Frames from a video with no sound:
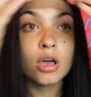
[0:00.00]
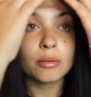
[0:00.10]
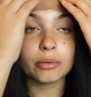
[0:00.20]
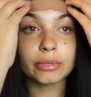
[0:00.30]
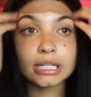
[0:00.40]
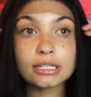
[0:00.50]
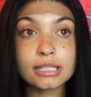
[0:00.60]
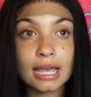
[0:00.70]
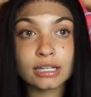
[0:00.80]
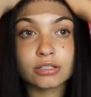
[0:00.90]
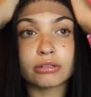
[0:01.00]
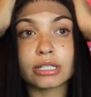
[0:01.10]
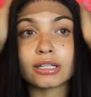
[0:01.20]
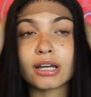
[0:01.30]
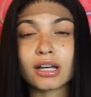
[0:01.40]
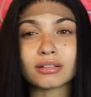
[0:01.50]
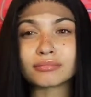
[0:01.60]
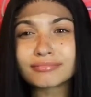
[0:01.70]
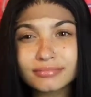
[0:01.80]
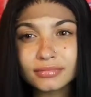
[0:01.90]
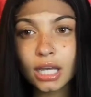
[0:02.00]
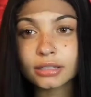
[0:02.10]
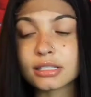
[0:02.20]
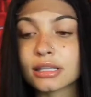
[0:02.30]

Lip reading: But we need to actually cut this